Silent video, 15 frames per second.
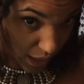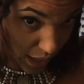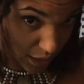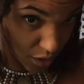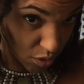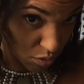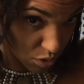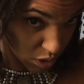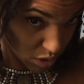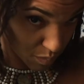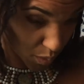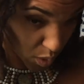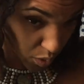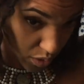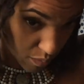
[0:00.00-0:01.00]
and you just
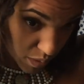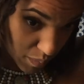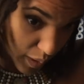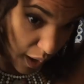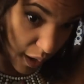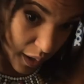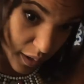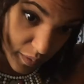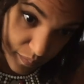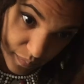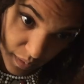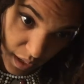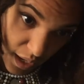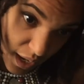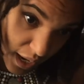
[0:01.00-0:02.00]
pull them apart.
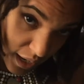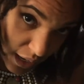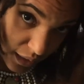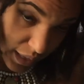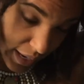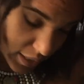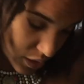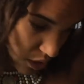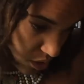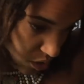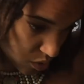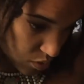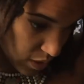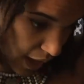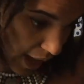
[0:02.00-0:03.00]
And I like to
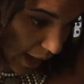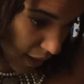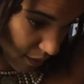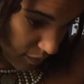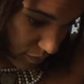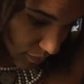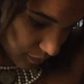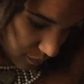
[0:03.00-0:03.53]
do that